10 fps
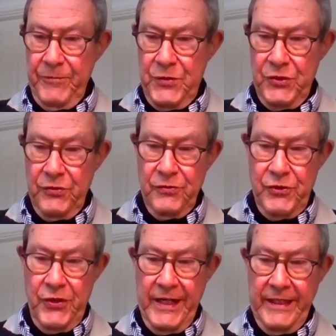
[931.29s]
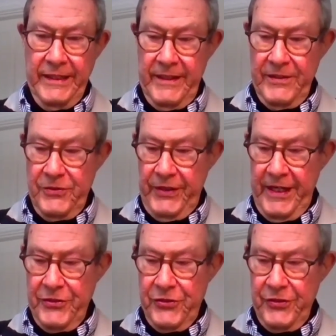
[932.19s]
to training and
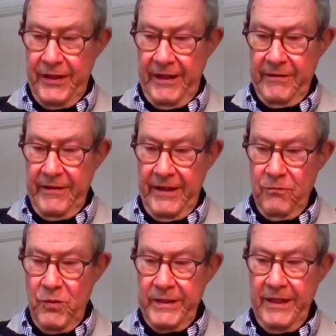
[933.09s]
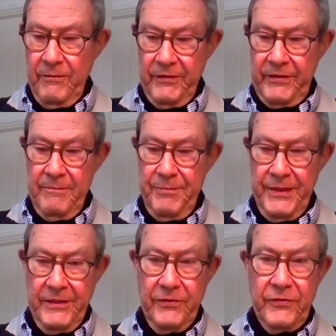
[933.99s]
education and working with
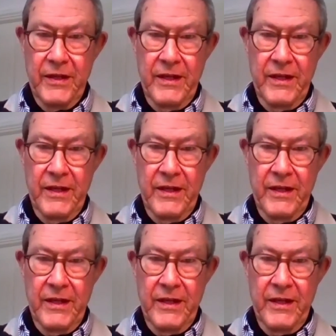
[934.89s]
companies,